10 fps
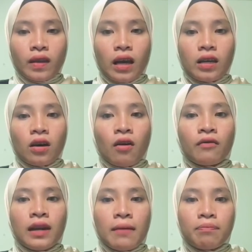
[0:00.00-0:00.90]
and
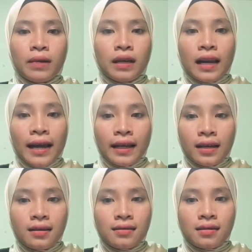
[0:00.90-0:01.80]
overlapping
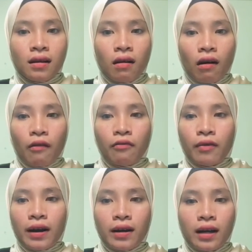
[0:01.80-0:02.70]
layers of
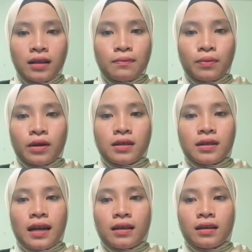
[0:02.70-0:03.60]
varying
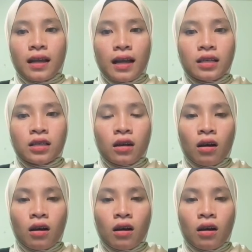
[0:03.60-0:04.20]
percentage